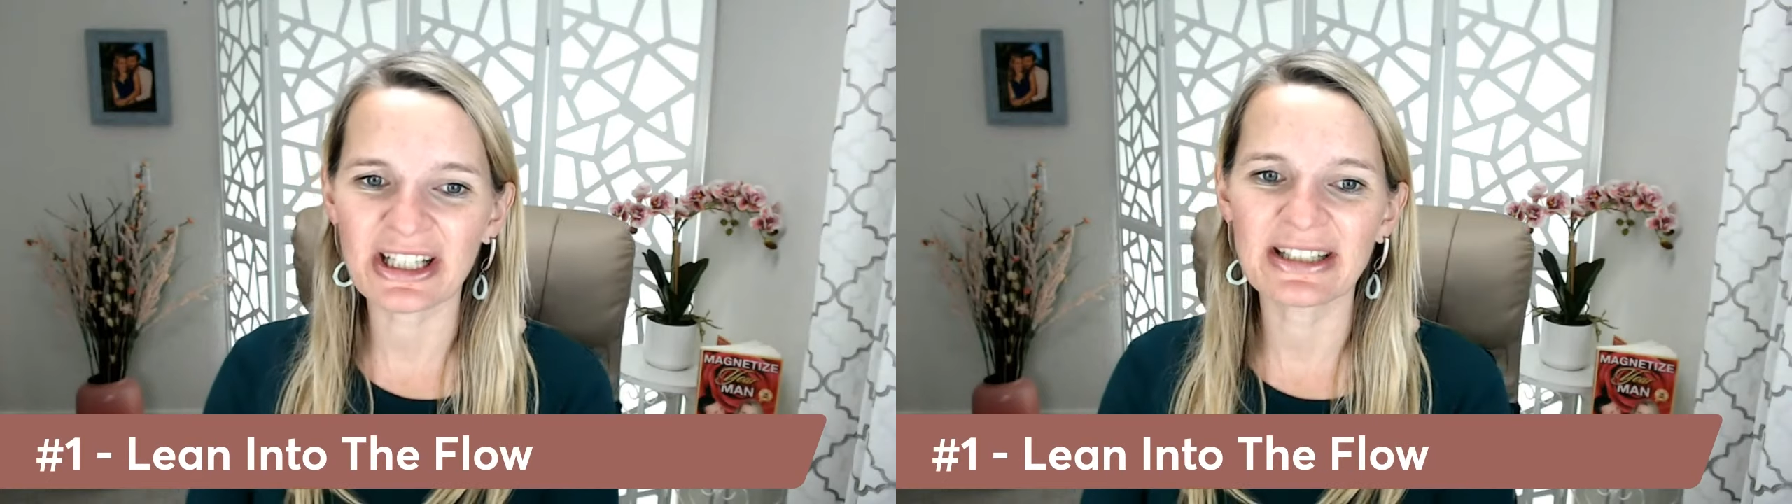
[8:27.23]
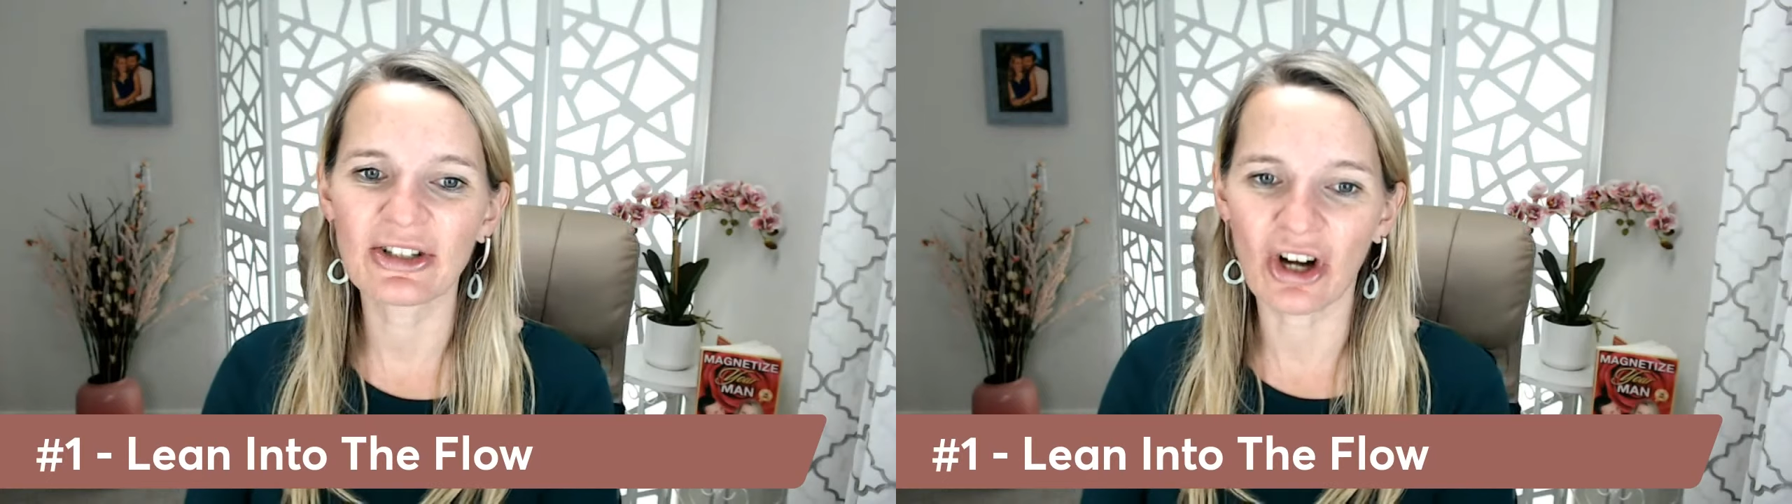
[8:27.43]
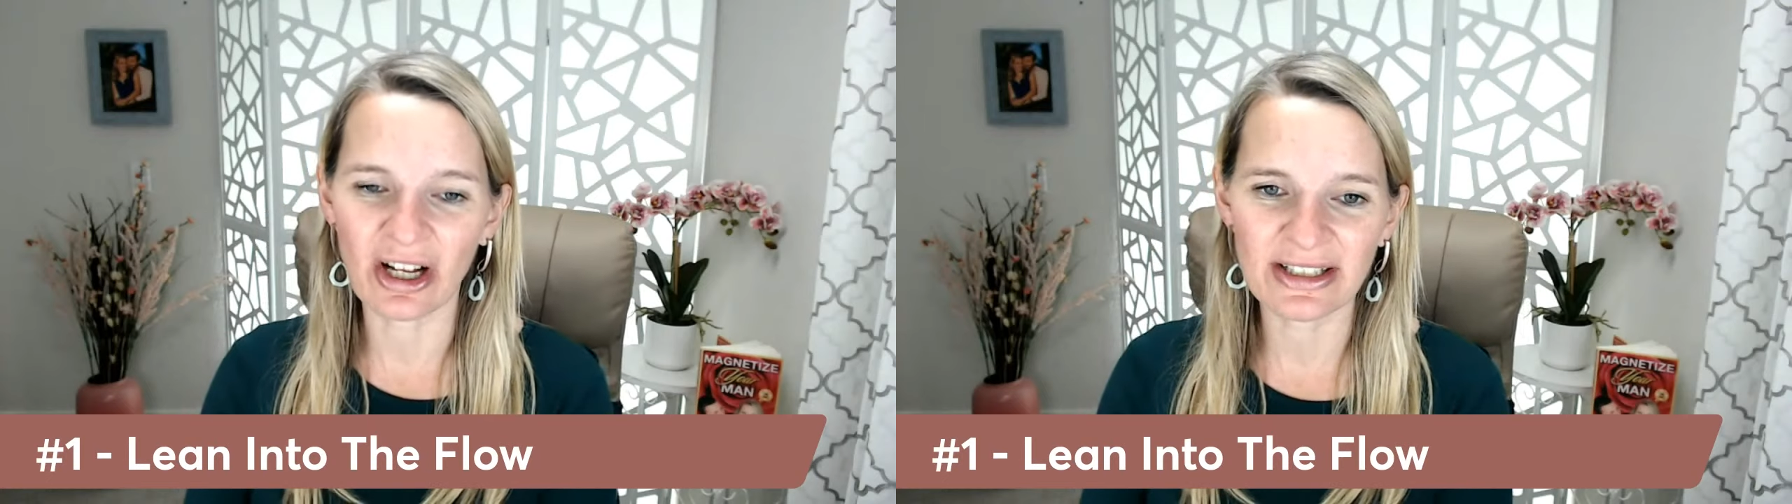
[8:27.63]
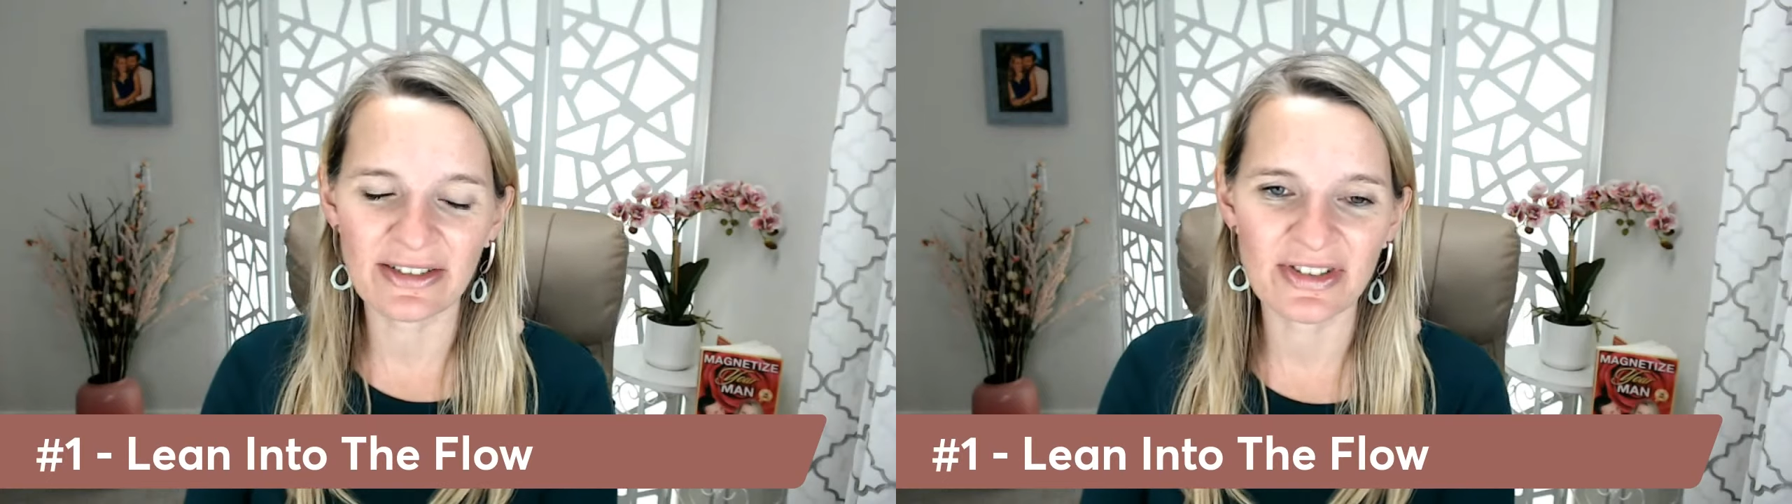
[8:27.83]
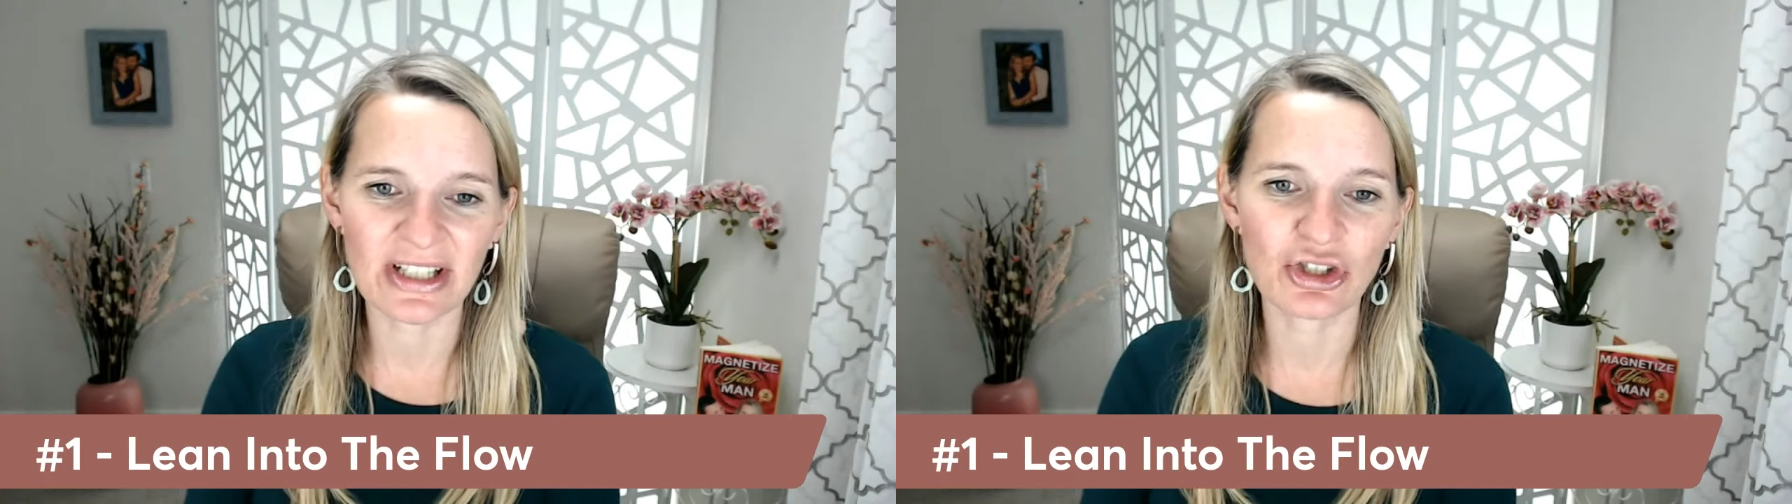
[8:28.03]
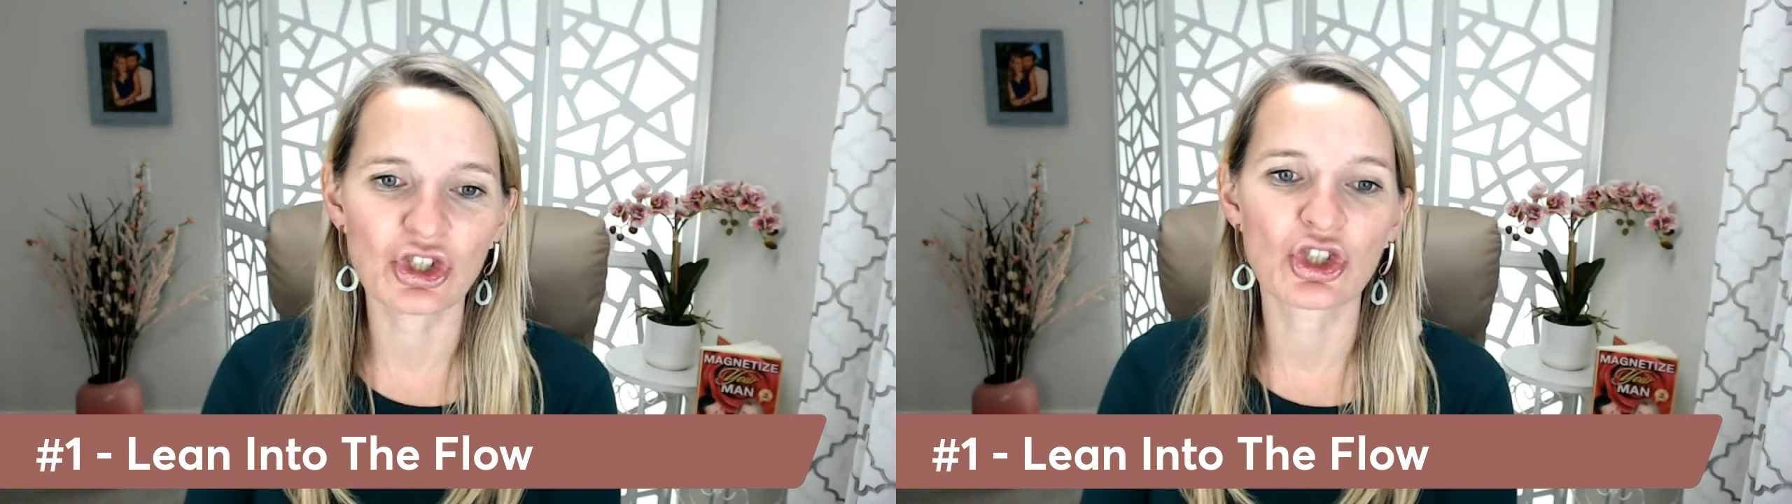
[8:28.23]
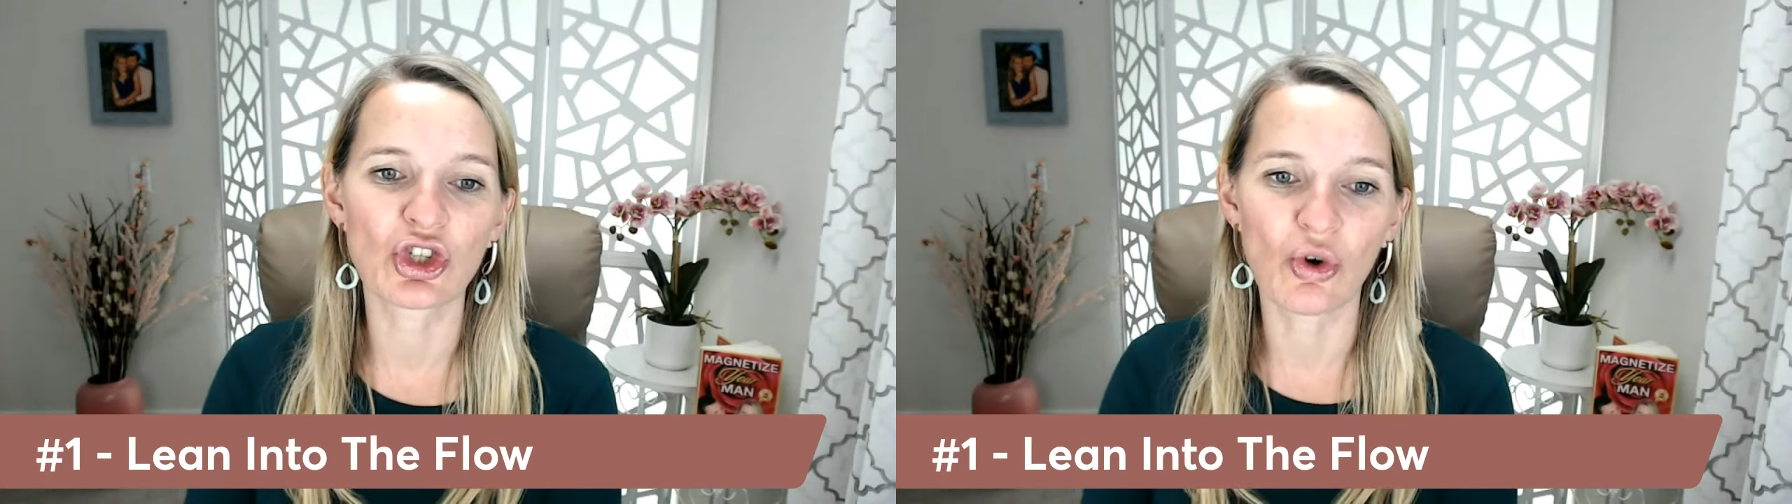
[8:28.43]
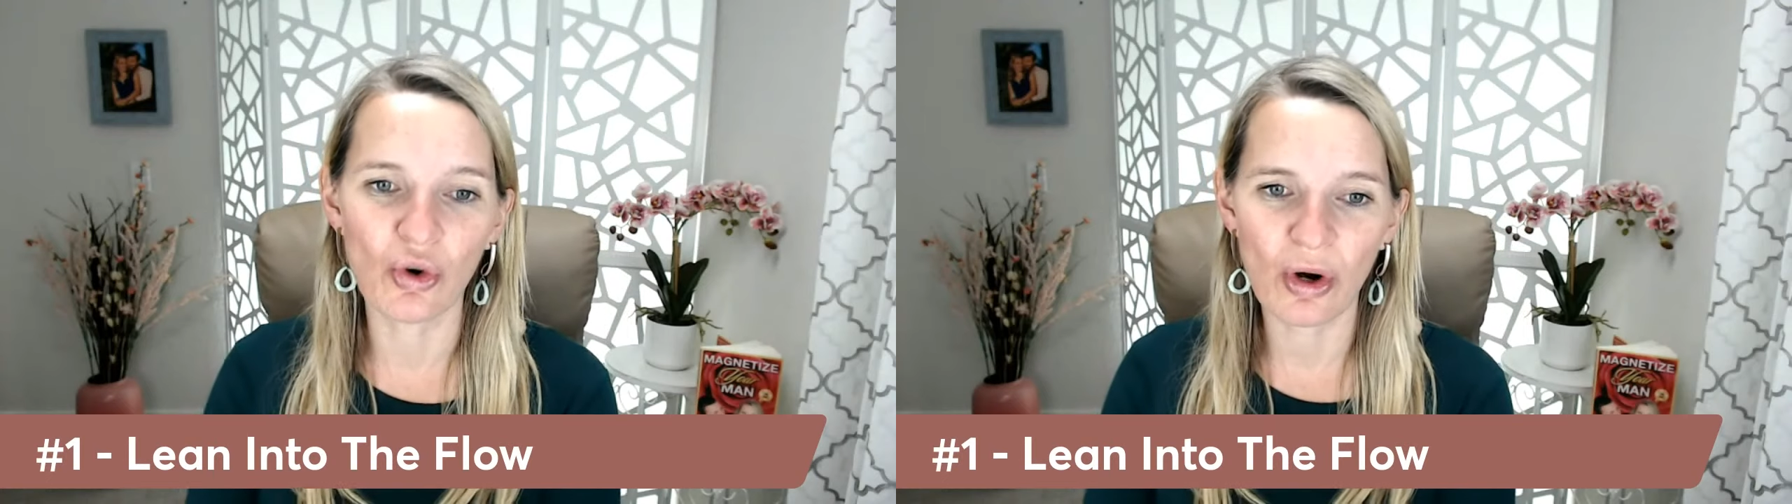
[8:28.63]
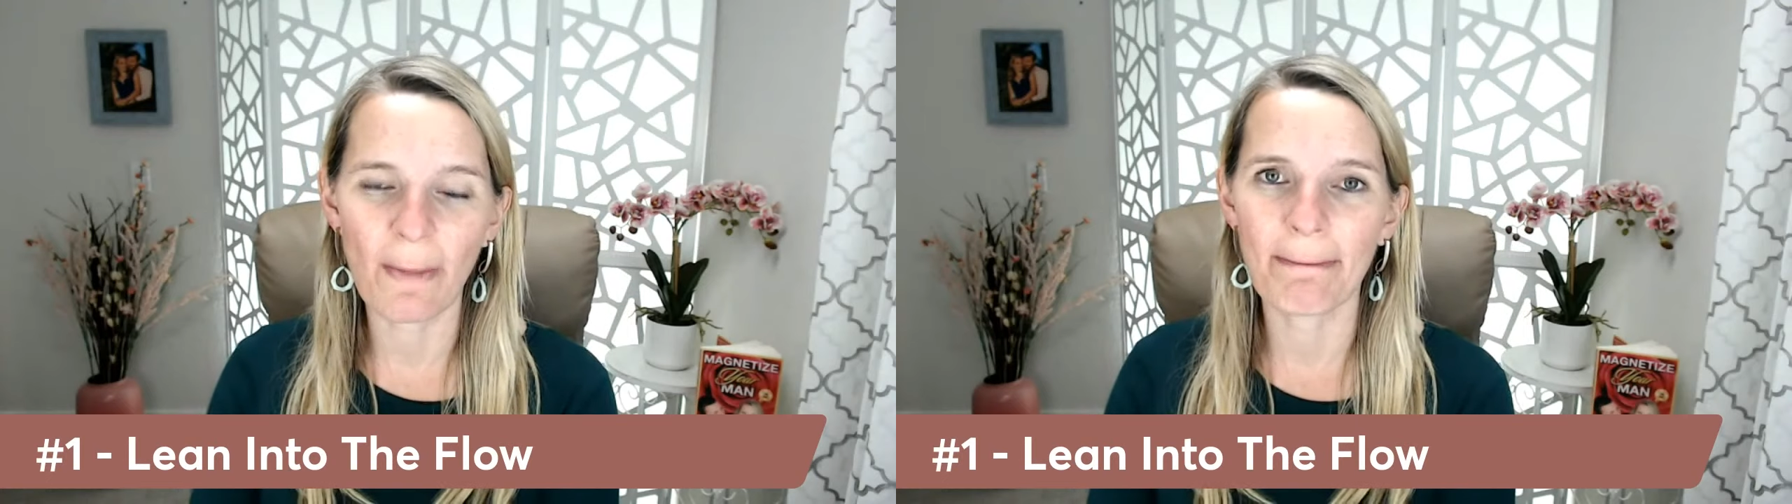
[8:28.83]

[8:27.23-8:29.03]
God gives us so